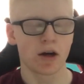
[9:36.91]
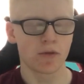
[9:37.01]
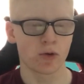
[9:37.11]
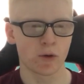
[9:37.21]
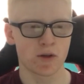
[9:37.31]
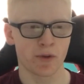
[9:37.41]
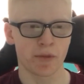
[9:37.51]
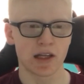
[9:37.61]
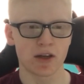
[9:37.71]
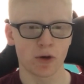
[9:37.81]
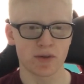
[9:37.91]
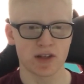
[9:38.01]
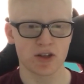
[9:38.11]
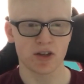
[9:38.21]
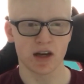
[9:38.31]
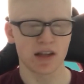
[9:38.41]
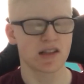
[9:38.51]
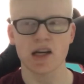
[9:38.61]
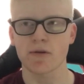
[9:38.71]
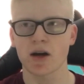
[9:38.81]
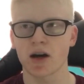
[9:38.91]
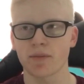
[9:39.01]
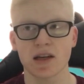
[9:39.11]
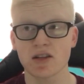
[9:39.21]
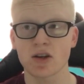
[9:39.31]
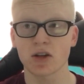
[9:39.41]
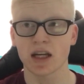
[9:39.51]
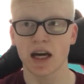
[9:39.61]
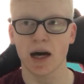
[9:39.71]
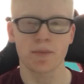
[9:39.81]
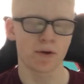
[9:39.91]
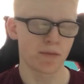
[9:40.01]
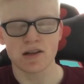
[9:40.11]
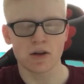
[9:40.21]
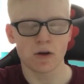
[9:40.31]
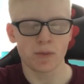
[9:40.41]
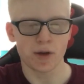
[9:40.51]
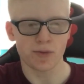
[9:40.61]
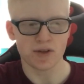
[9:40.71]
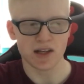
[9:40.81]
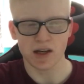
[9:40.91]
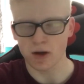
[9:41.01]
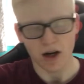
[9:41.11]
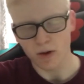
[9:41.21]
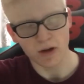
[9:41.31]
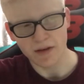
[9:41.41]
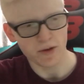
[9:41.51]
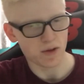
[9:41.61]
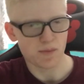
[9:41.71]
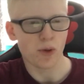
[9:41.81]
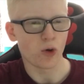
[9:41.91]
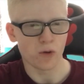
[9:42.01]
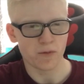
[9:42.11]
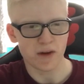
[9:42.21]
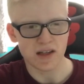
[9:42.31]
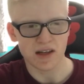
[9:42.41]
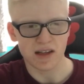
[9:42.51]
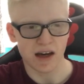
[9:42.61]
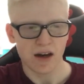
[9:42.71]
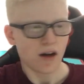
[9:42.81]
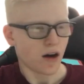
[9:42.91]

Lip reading: of course, a Premier League opposition, and tear it up. That's not going to happen. And a lot of people were saying, oh, Levitt was poor and things like that.